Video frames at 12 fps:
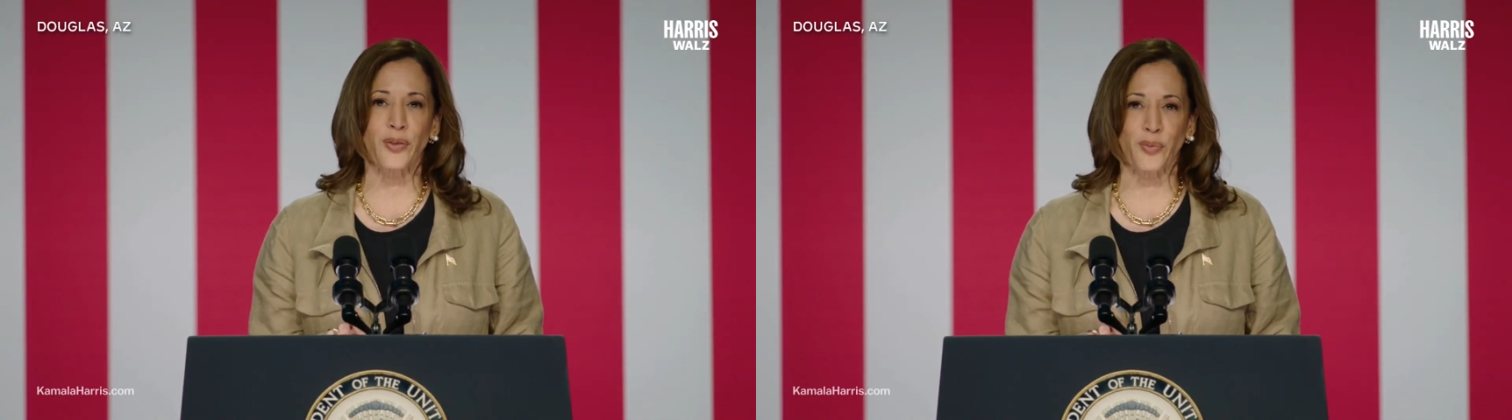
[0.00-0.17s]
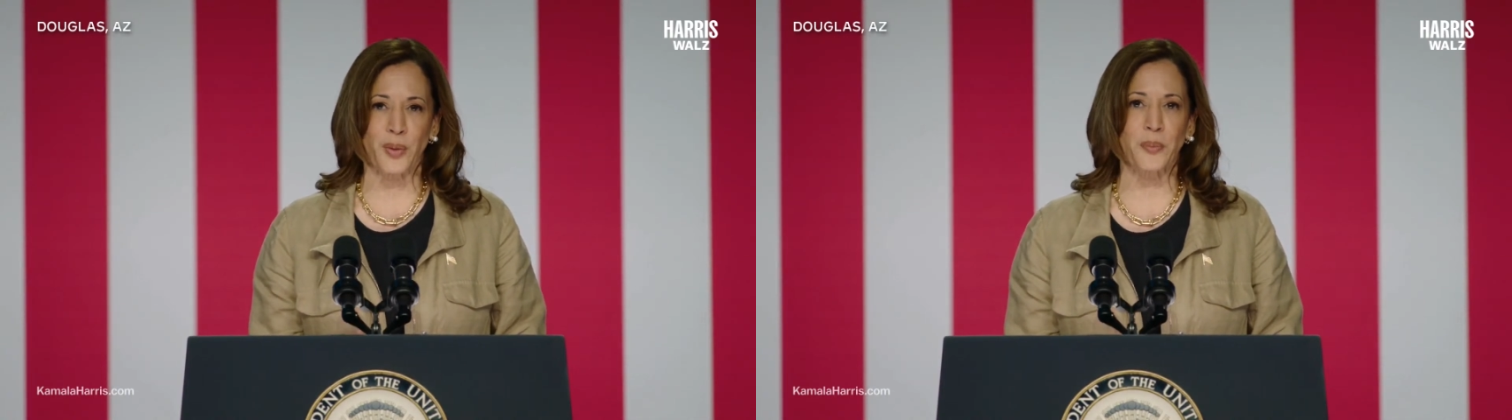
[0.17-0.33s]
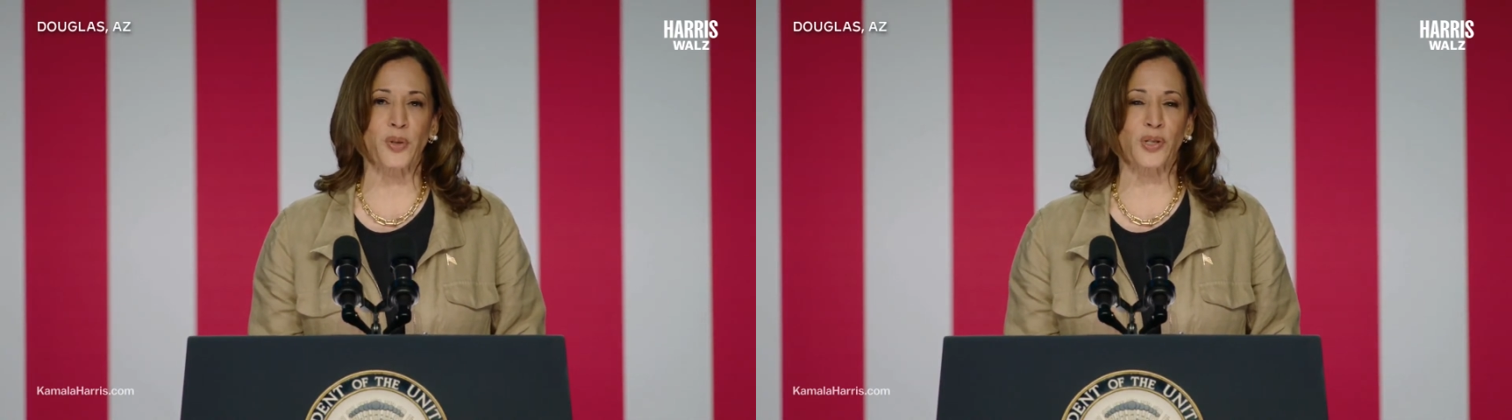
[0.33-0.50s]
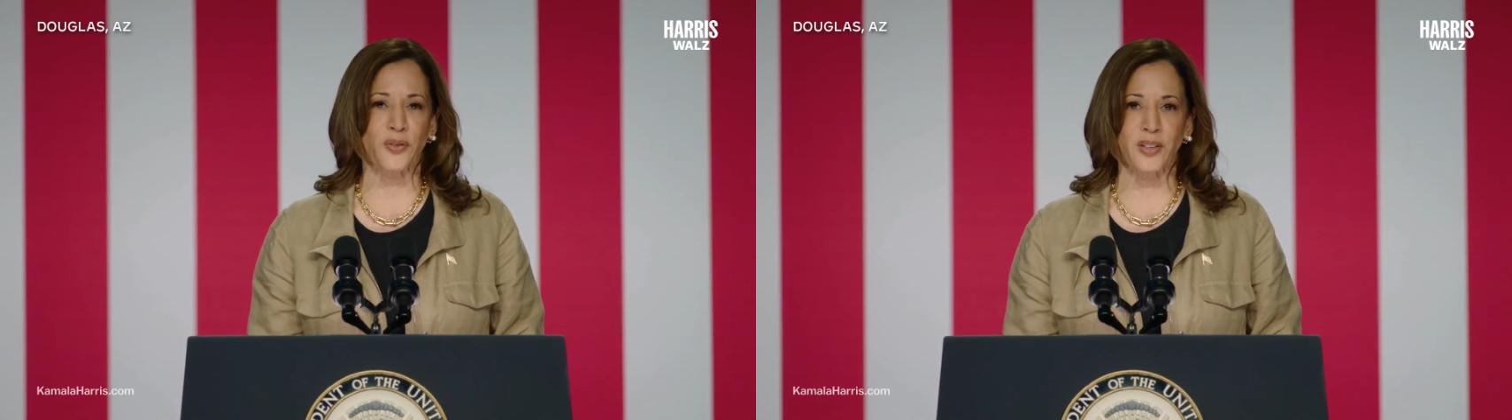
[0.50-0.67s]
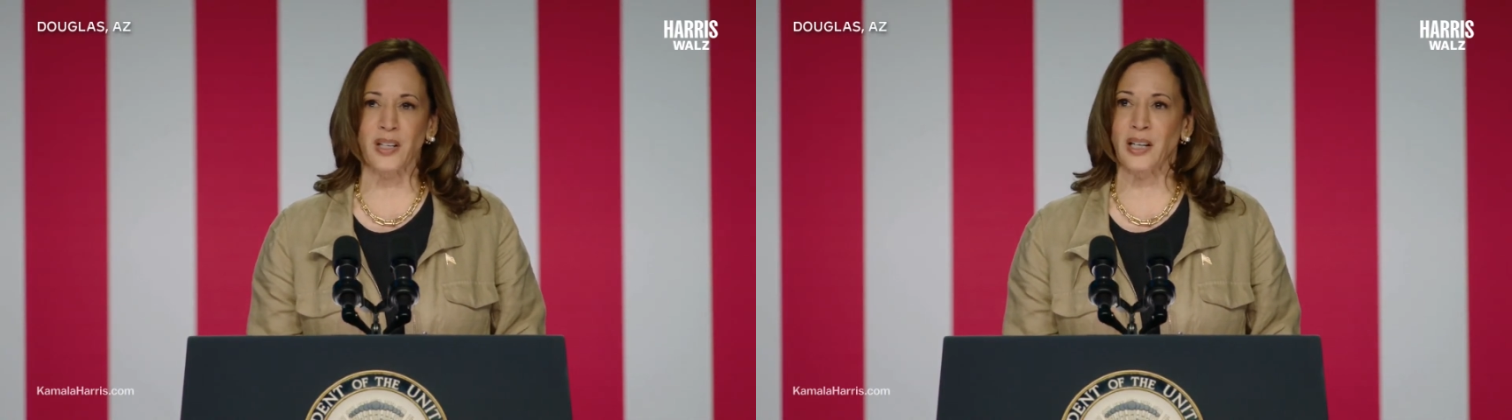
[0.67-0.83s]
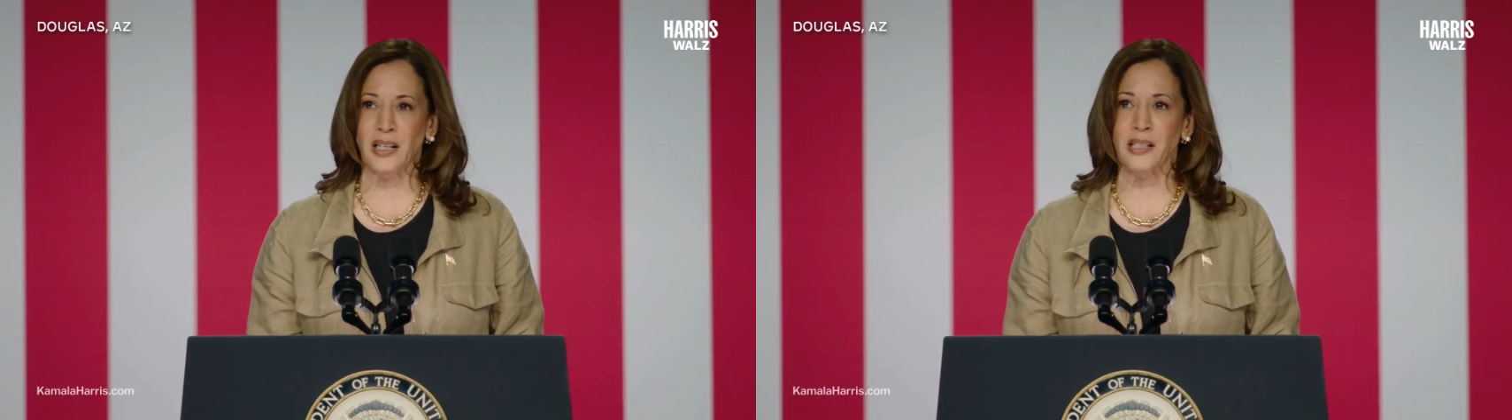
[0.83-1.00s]
members of the
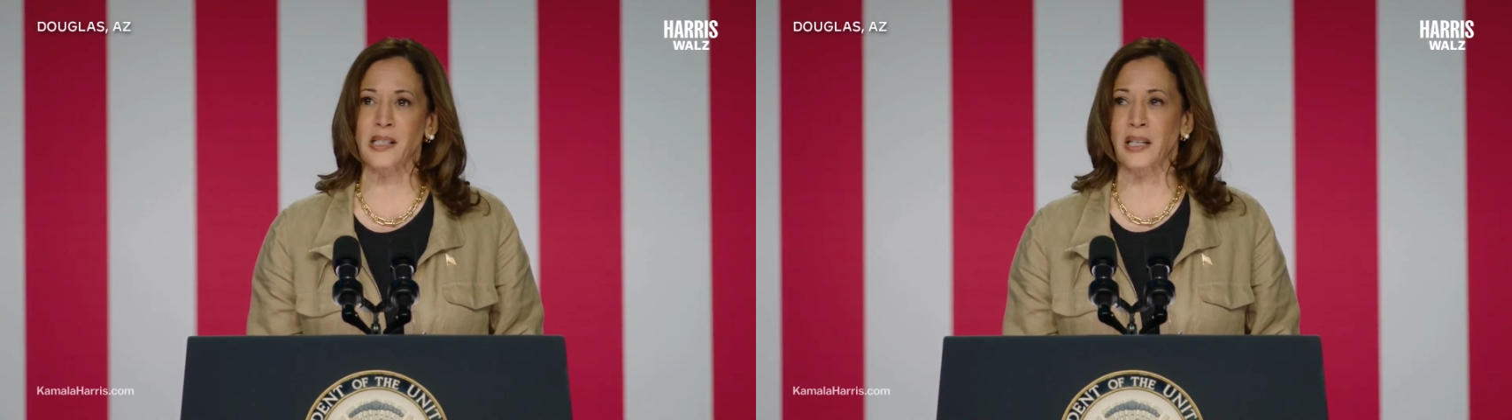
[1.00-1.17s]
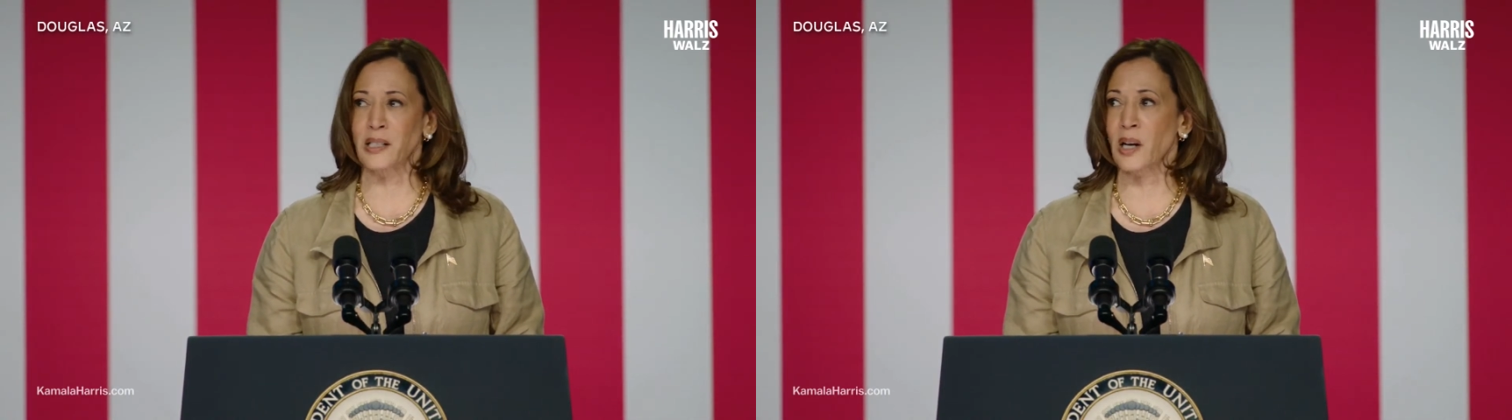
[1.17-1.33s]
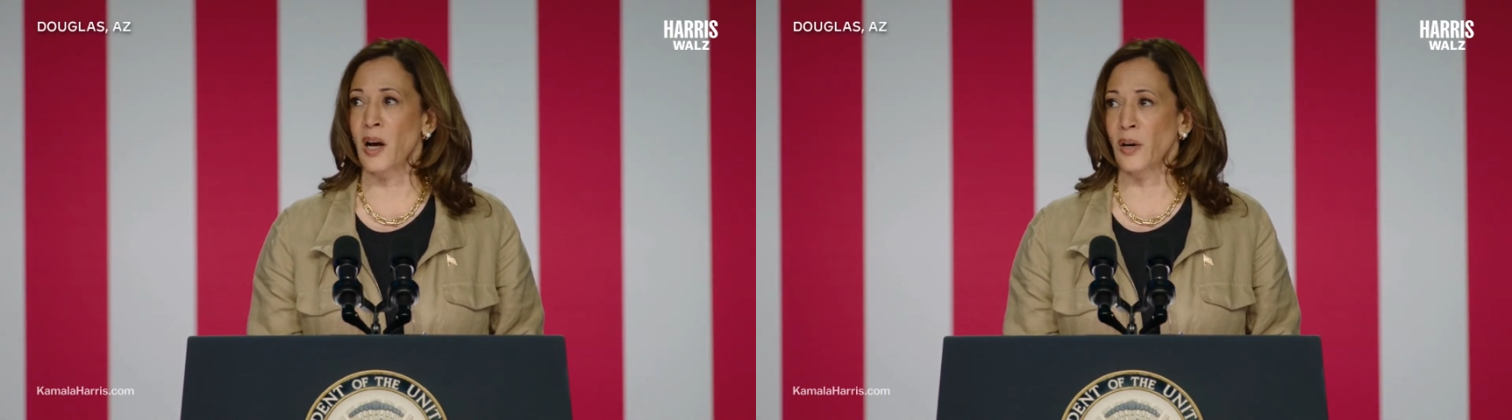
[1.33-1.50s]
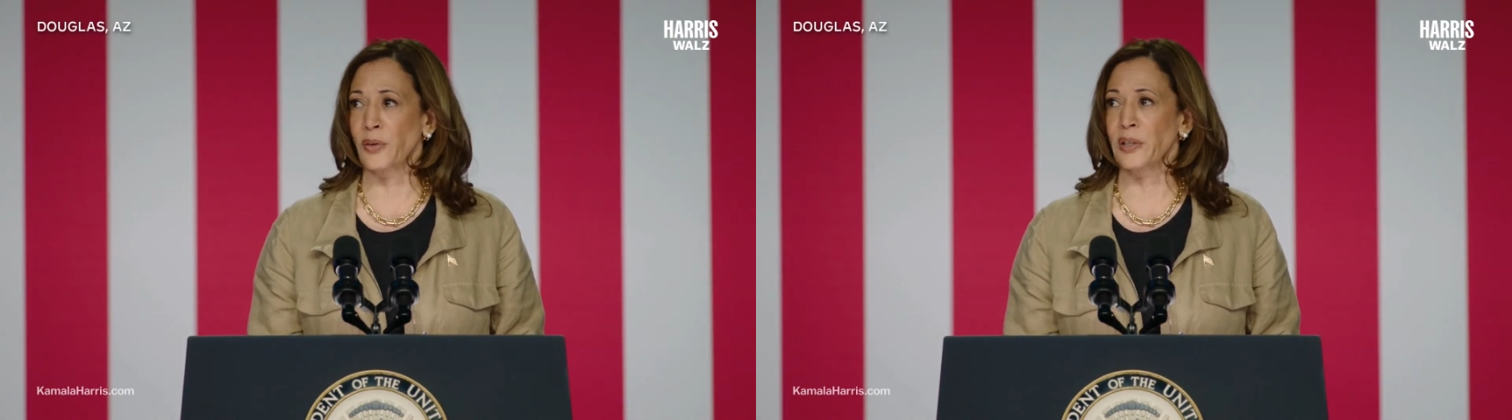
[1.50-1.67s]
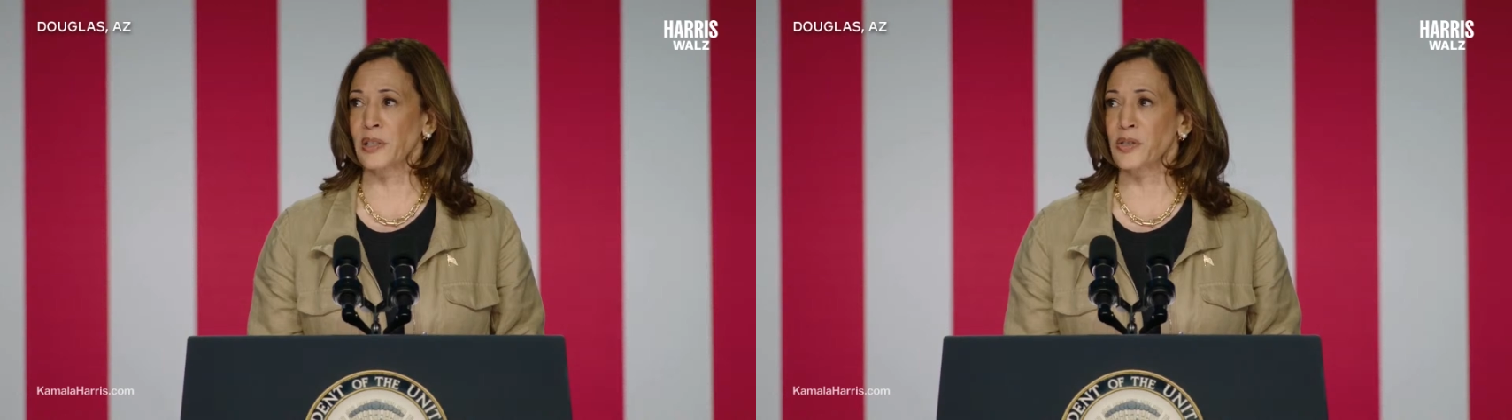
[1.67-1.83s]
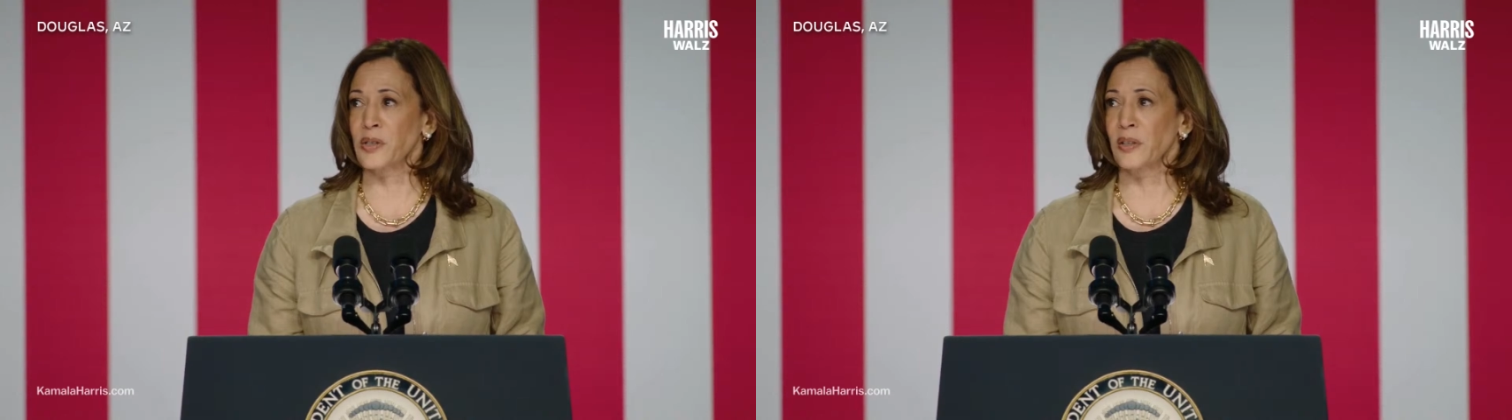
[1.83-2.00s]
United States Congress.